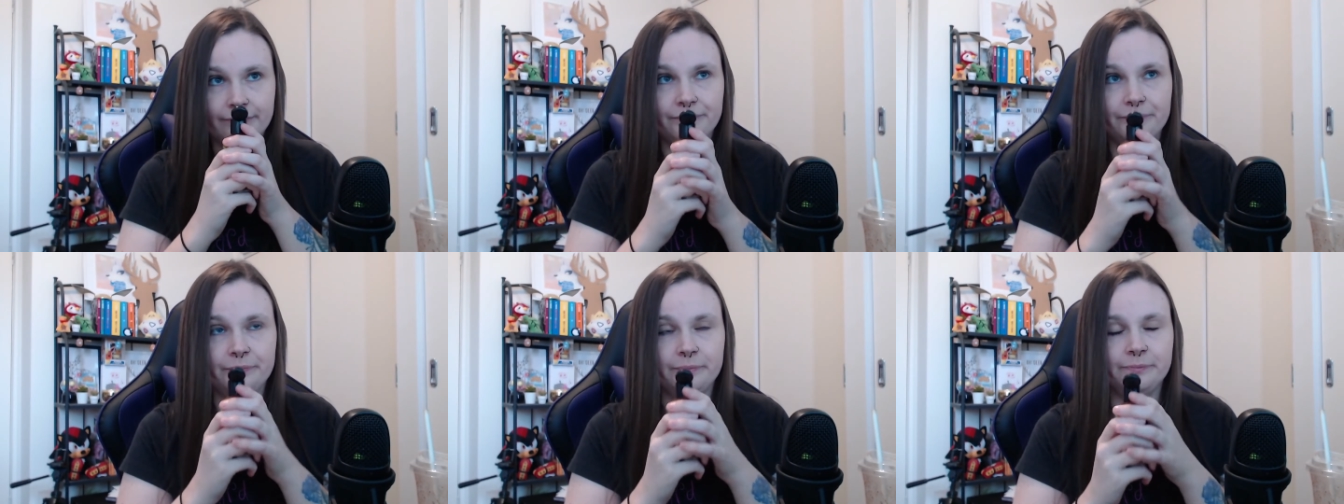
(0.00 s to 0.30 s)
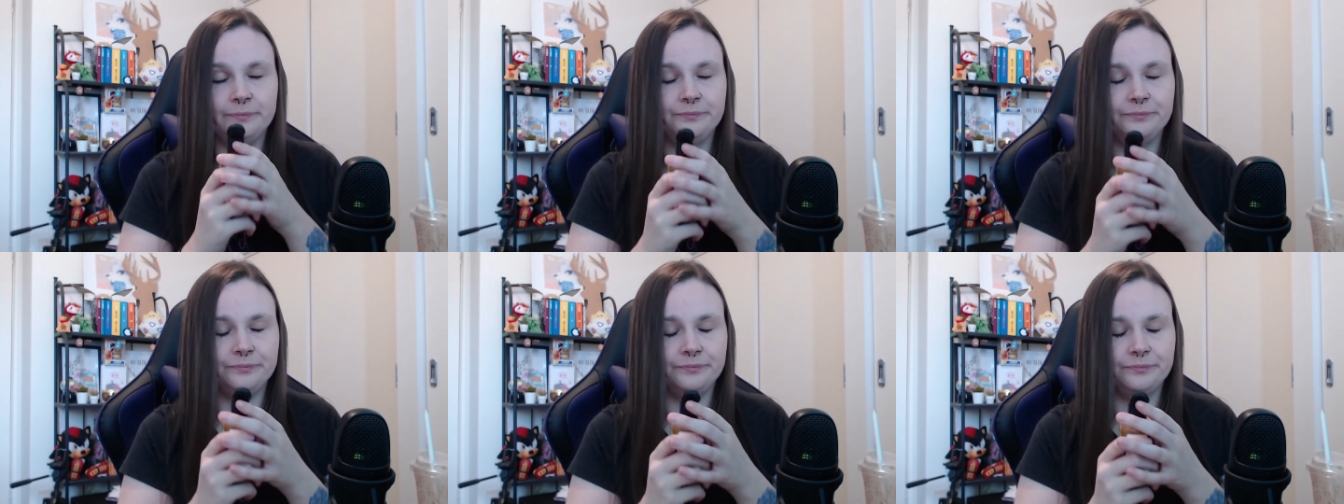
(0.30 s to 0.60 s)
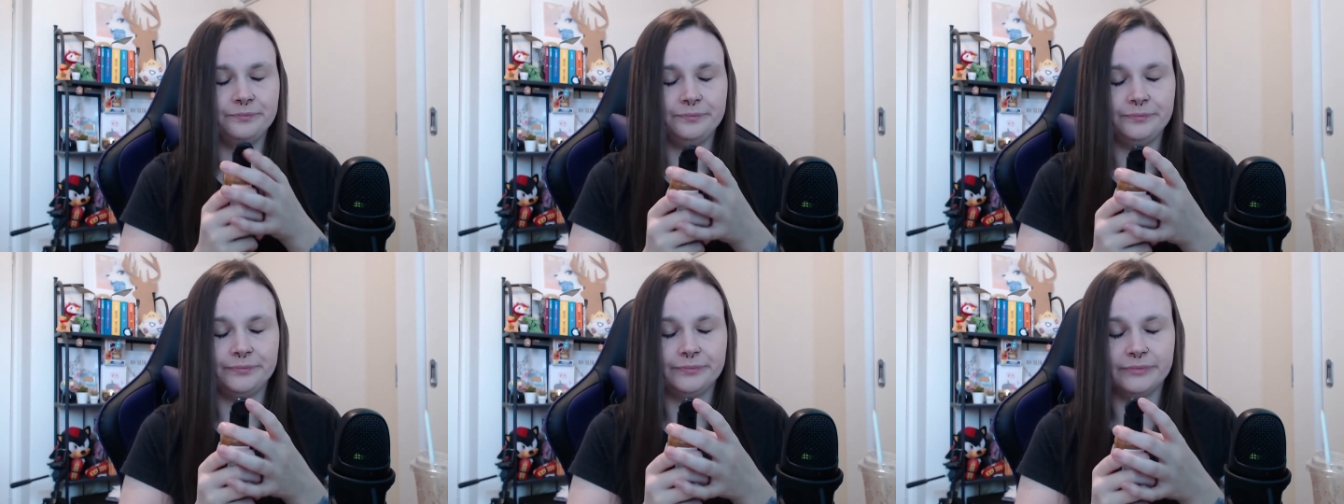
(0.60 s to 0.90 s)

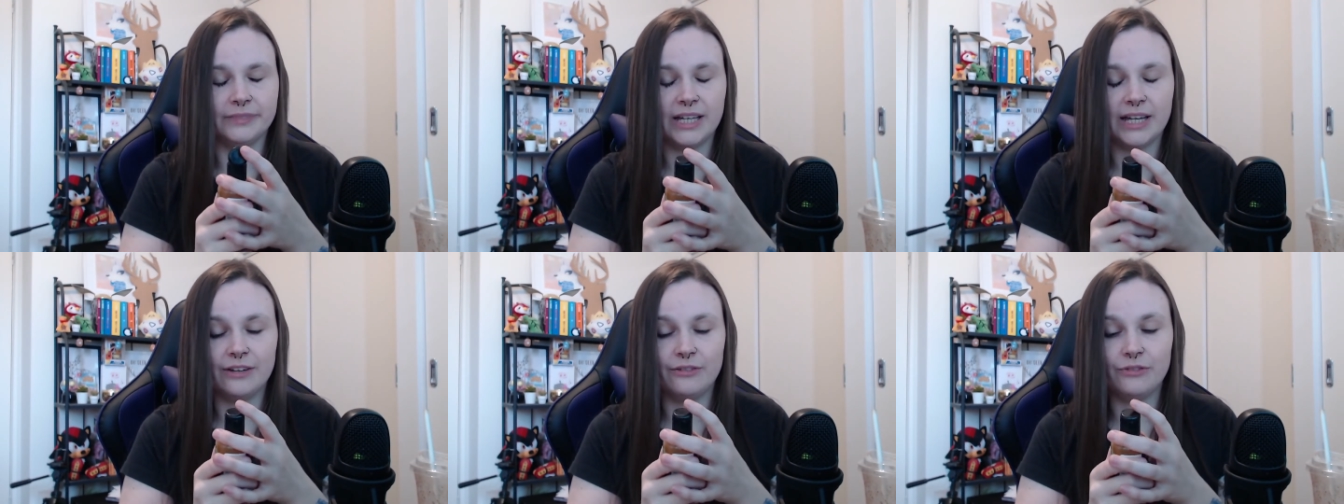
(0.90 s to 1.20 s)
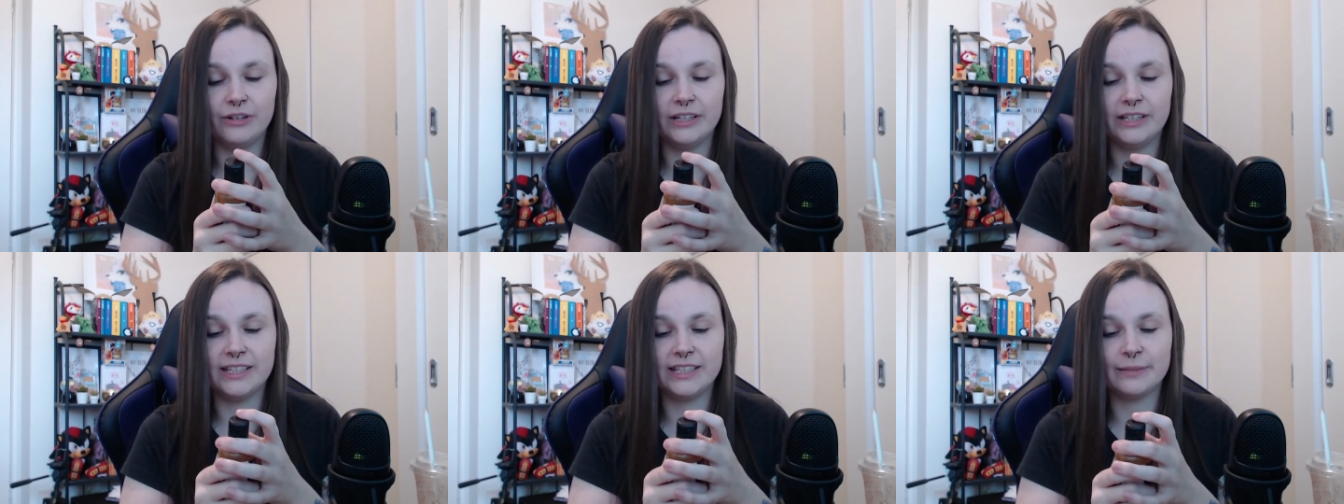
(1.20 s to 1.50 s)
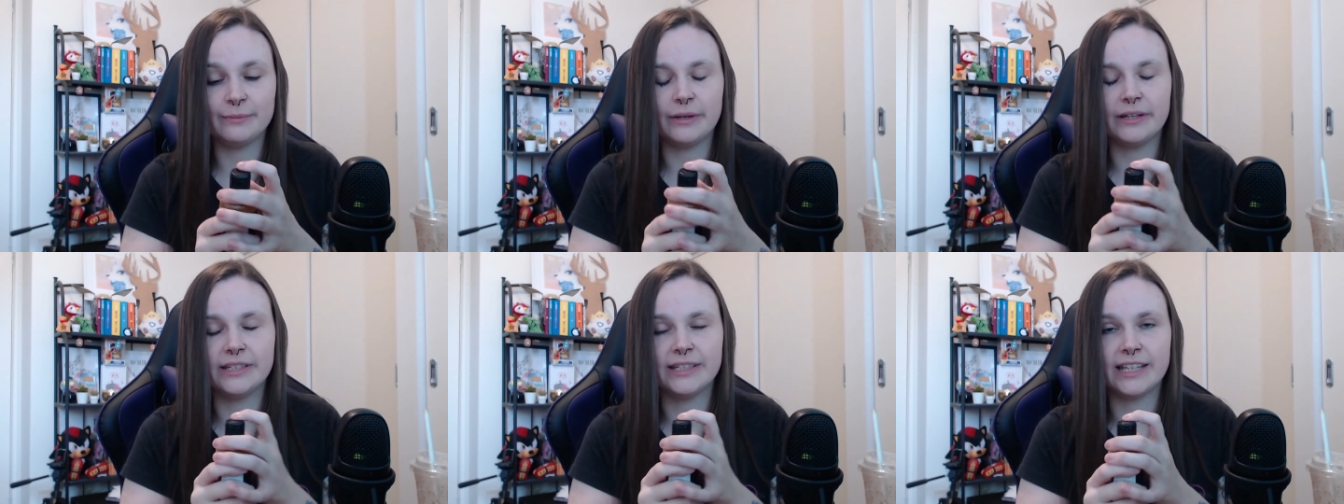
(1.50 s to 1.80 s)
It really
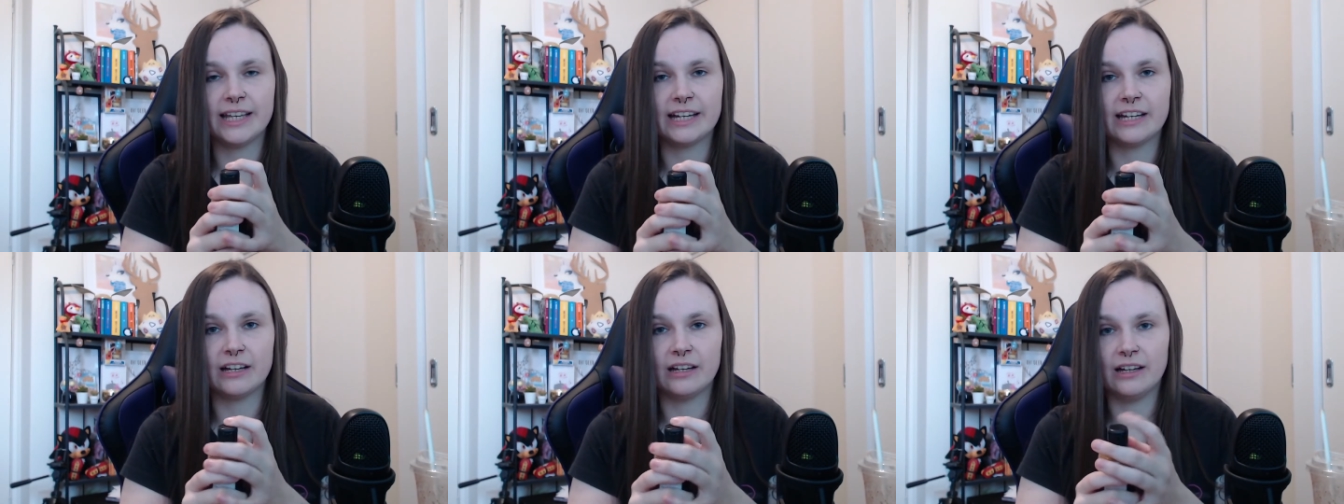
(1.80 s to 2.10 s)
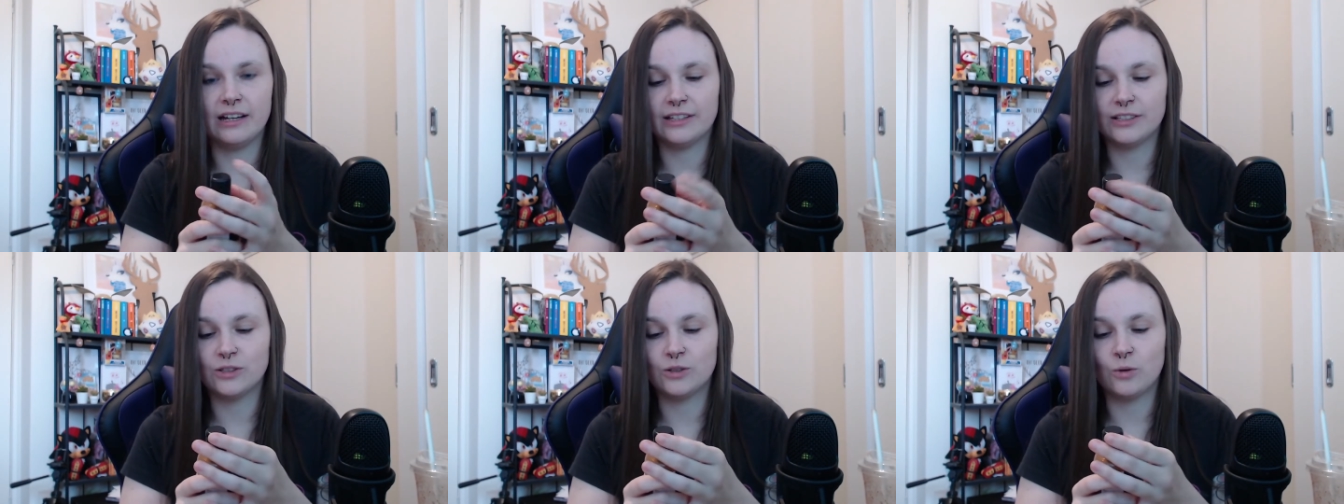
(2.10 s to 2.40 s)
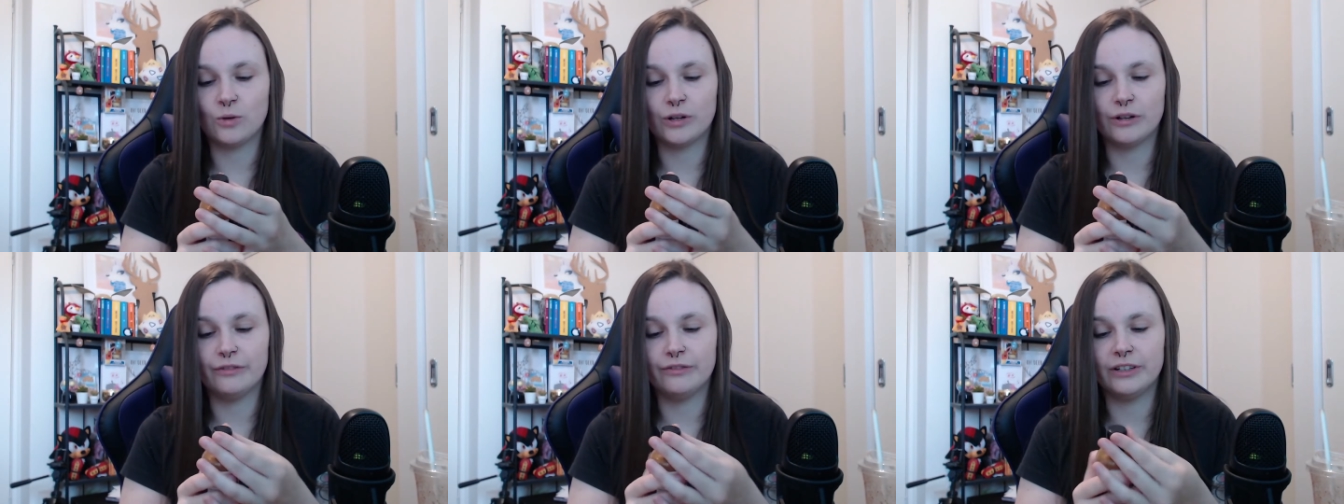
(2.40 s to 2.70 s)
smells like a
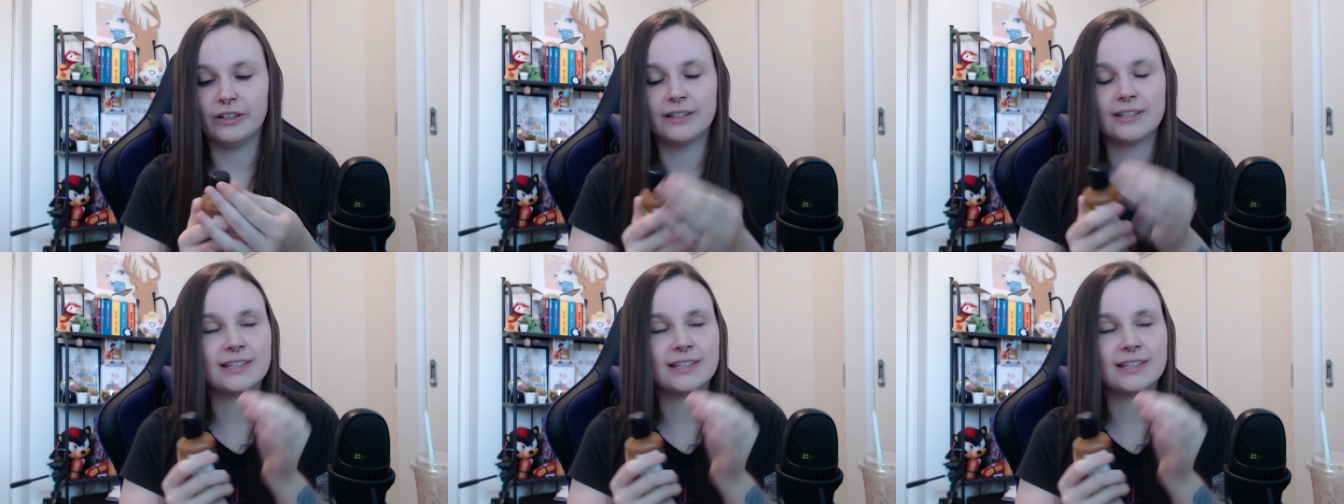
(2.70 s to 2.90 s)
sort of